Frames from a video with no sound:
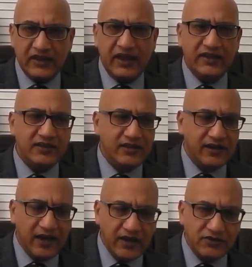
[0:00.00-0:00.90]
And
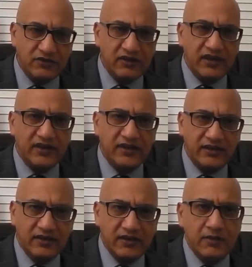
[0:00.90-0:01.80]
gradually
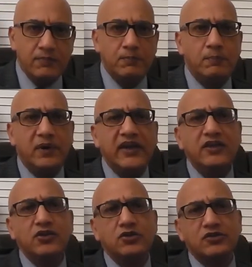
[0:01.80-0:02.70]
bring
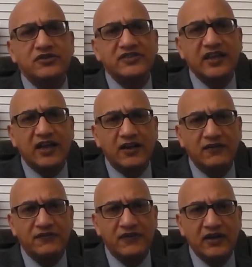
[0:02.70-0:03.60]

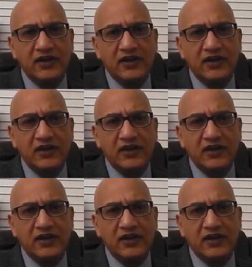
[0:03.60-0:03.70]
yourself